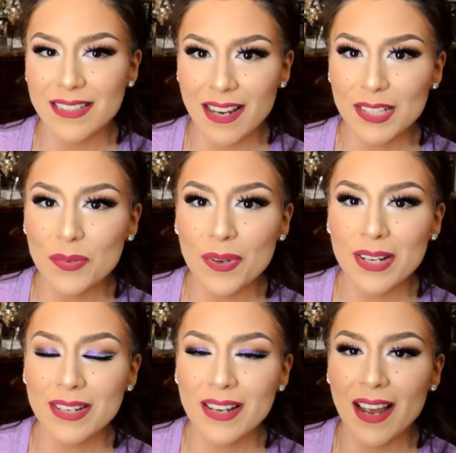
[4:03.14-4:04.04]
next
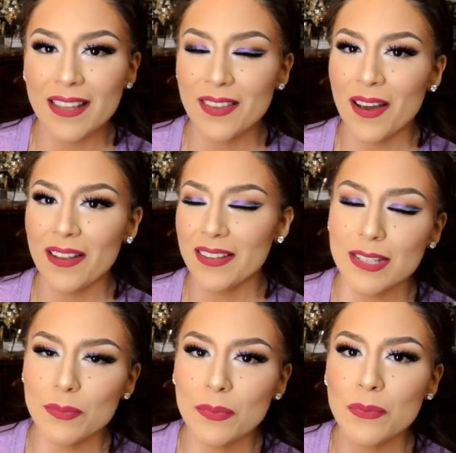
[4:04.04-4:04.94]
one, I thought
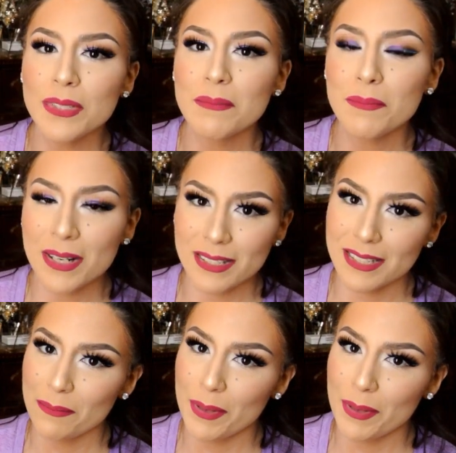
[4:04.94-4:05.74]
this one was a must